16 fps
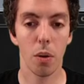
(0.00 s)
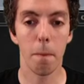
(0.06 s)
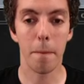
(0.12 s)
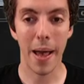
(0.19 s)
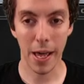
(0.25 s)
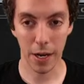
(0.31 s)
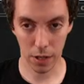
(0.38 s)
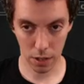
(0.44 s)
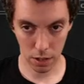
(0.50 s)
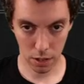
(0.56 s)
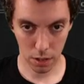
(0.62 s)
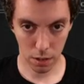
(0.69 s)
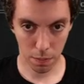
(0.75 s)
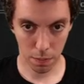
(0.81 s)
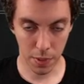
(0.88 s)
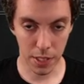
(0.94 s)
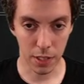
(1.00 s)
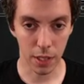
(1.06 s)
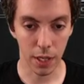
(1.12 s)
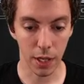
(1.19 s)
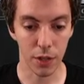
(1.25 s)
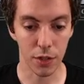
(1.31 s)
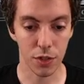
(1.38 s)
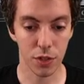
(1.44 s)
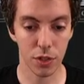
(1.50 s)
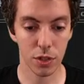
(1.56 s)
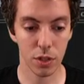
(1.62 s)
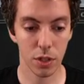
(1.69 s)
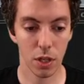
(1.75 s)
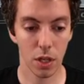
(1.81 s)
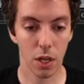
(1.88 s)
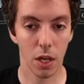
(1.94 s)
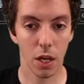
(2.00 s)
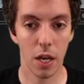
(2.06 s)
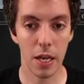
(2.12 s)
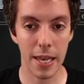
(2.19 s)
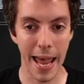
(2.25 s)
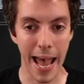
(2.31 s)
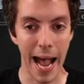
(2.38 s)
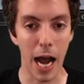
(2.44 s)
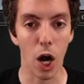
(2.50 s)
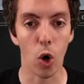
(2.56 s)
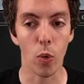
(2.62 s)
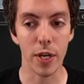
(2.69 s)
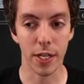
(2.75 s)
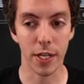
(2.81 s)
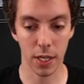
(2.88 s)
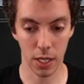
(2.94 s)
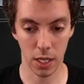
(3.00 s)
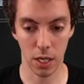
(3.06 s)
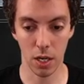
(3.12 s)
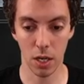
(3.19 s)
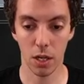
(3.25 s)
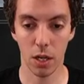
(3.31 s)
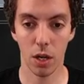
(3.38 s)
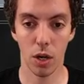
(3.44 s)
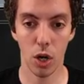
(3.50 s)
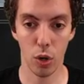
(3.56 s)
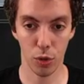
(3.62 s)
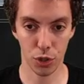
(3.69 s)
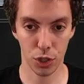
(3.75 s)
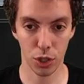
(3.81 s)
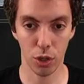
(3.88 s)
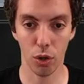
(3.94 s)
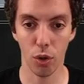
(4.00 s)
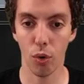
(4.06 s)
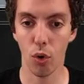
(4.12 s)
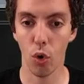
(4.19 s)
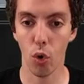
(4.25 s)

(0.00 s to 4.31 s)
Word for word: better because now we can O Stone